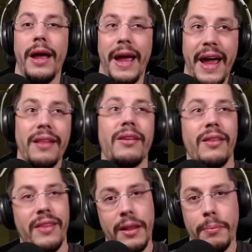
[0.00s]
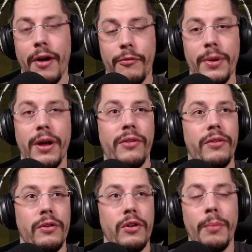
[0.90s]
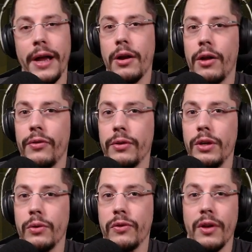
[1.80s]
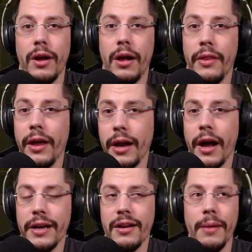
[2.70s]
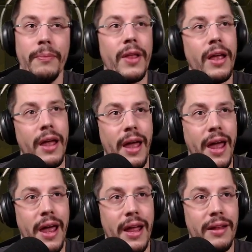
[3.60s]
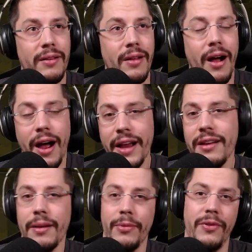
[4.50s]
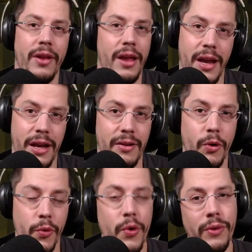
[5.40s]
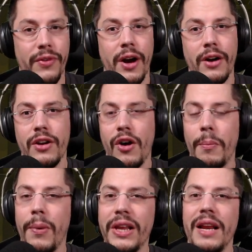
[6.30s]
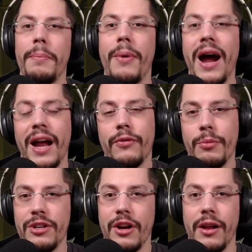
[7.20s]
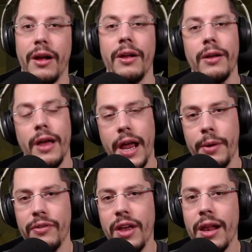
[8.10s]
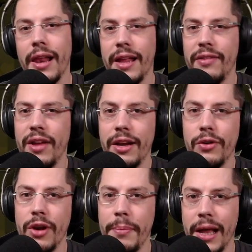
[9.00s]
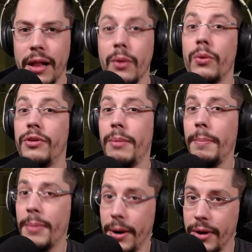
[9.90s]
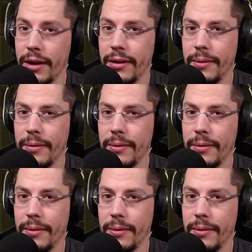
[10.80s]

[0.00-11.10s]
and that buff, because you might also use another item, and items and runes are completely apart from each other. And I would say, let's head into the battle with the Barbarian.